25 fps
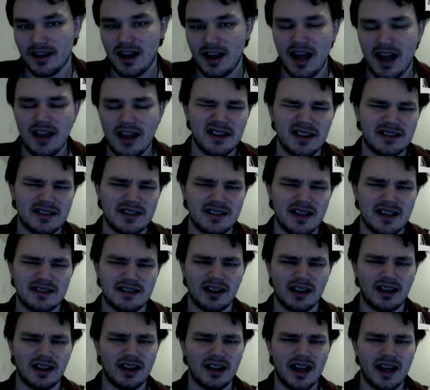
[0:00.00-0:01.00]
I'd like to say
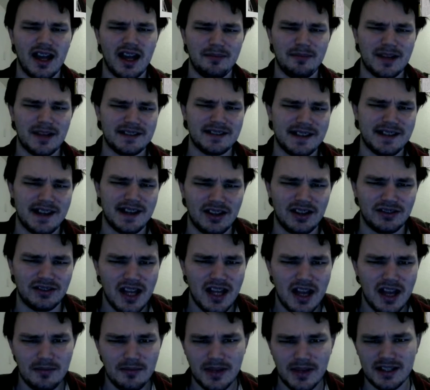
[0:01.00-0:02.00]
Dullahan myself,
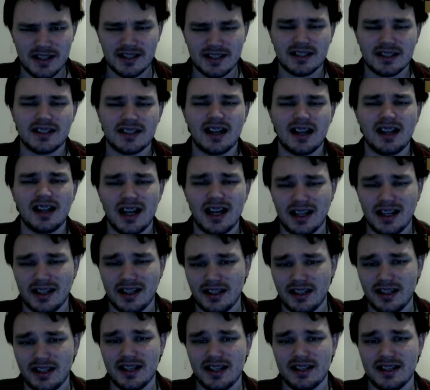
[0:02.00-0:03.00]
but
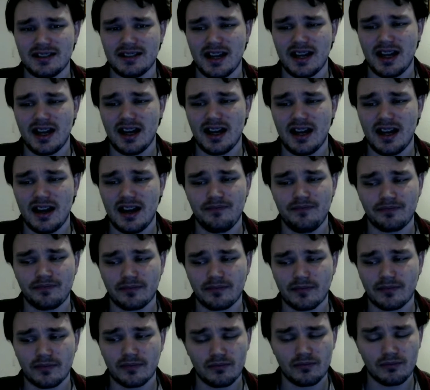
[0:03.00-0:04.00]
Dullahan is a
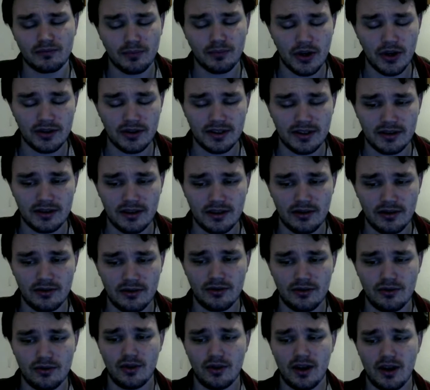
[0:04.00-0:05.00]
person
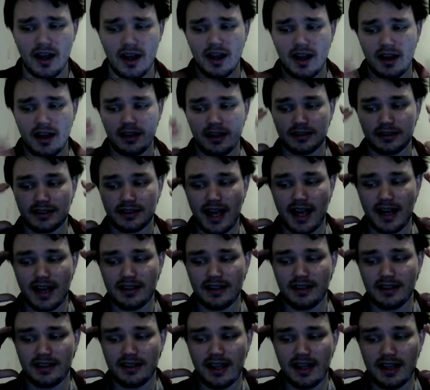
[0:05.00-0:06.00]
whose
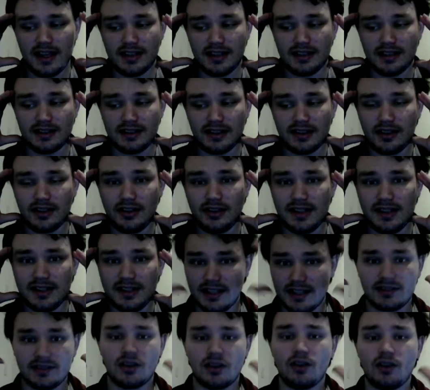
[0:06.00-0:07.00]
head is literally
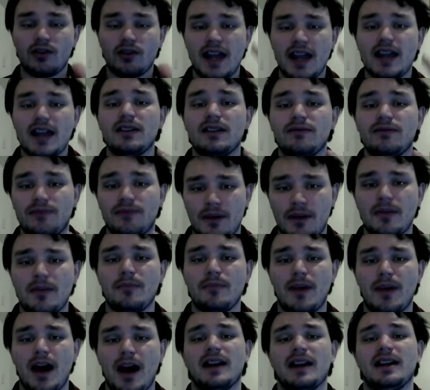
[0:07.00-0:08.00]
dislocated from the
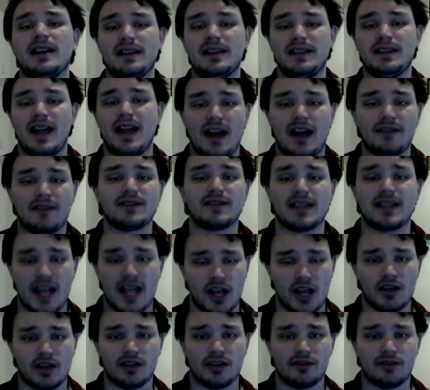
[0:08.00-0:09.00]
body and they have to
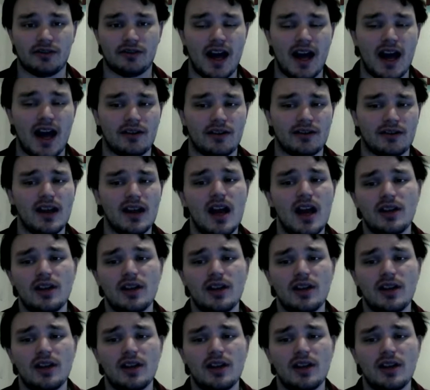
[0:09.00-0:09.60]
carry it around.